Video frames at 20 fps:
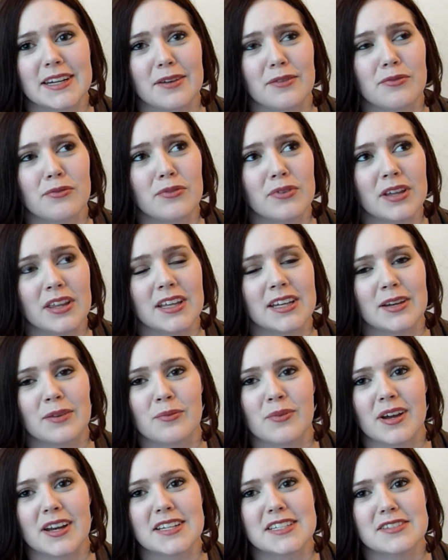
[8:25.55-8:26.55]
I really
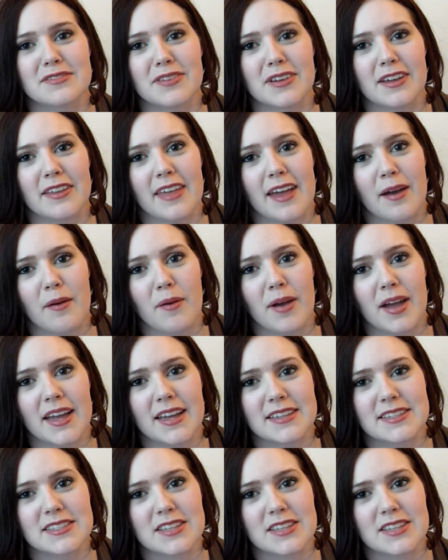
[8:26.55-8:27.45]
didn't want it to feel that way,